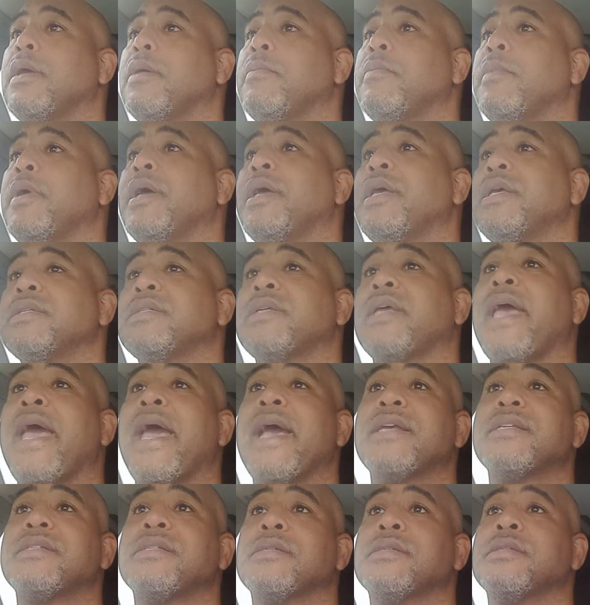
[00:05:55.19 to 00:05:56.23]
but his
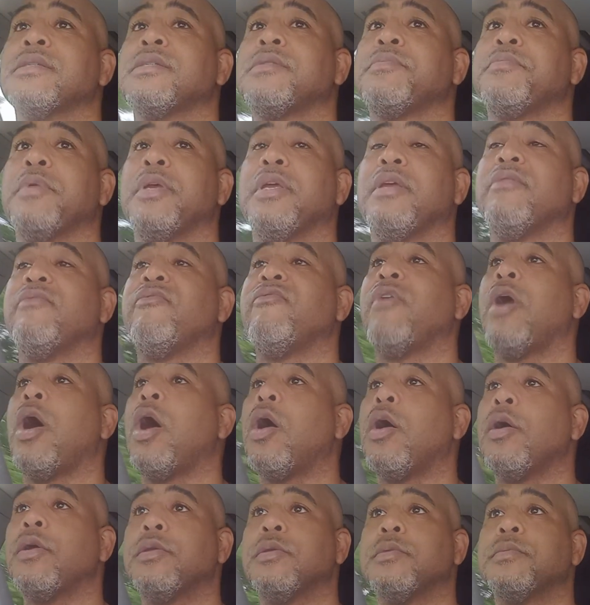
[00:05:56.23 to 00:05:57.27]
actions speak
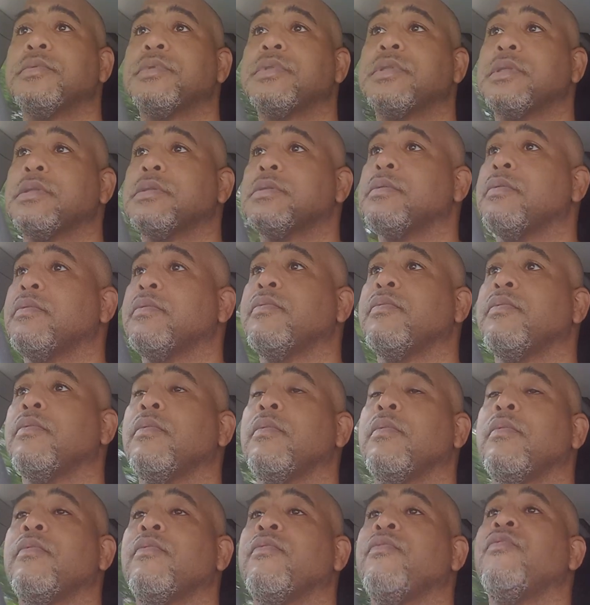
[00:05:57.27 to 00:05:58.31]
volumes,
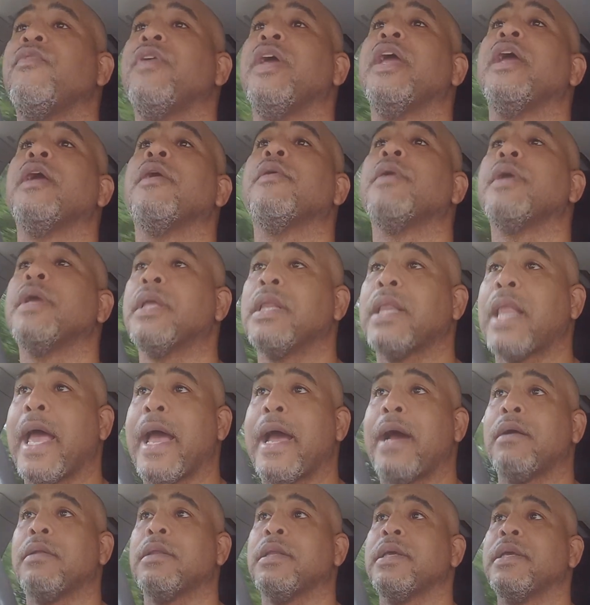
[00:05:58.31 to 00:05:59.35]
very
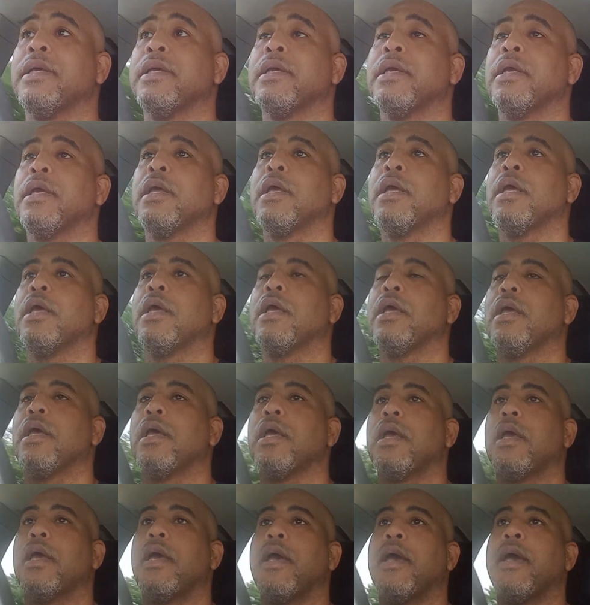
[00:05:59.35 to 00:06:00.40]
loudly.
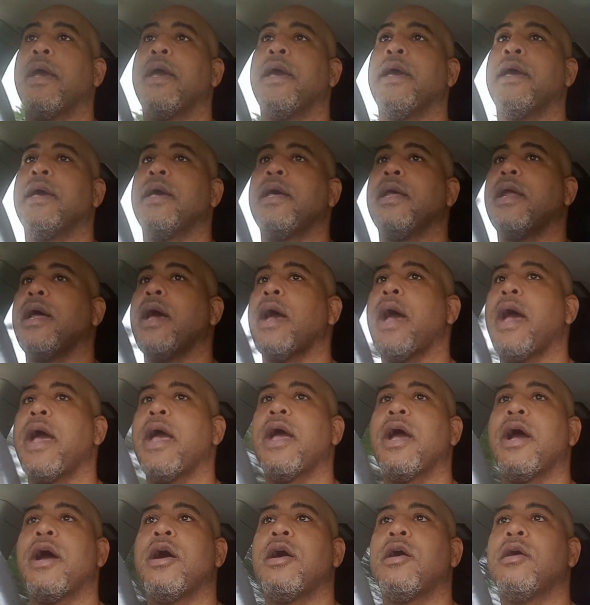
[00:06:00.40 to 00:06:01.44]
And I
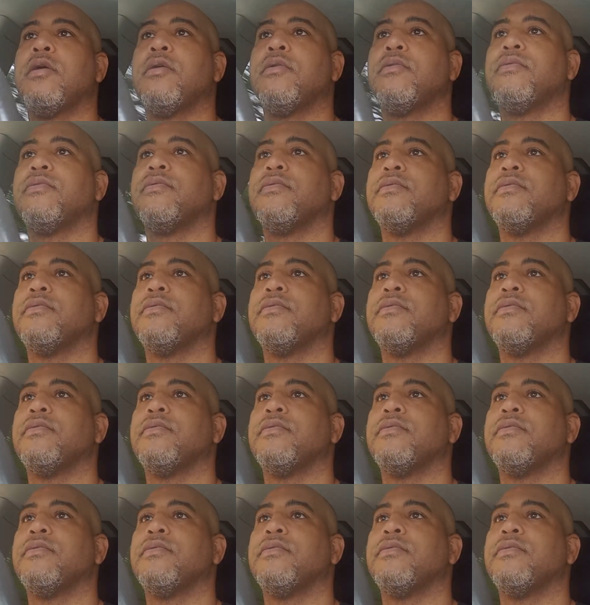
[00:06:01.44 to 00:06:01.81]
have